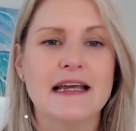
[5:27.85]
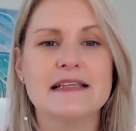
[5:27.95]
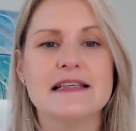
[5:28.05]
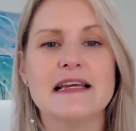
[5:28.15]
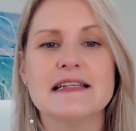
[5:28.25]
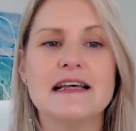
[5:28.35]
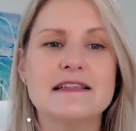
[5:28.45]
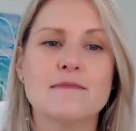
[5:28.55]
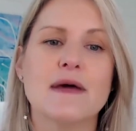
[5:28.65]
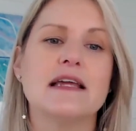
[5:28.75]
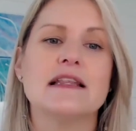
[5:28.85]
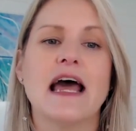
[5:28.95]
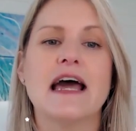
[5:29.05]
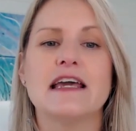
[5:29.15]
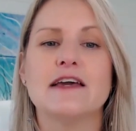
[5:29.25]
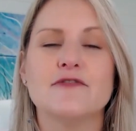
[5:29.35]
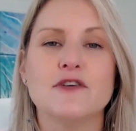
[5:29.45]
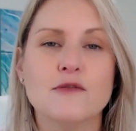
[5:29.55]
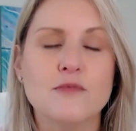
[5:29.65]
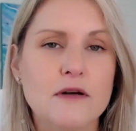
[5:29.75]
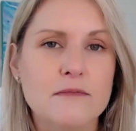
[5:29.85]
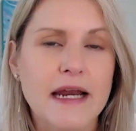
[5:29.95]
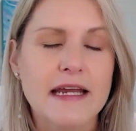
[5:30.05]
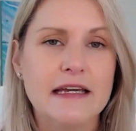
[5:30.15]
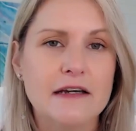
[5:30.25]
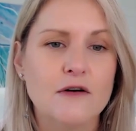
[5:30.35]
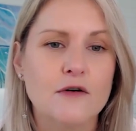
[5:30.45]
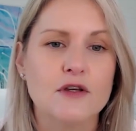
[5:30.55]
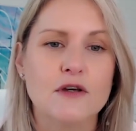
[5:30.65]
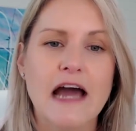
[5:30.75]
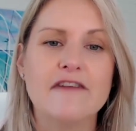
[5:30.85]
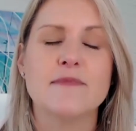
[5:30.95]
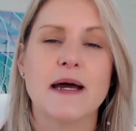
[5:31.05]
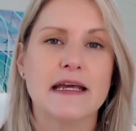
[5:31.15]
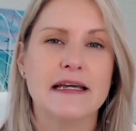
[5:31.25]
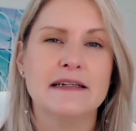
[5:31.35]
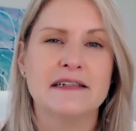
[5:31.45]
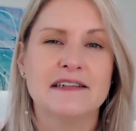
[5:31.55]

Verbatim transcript: is it doesn't mean that if you want money or you have money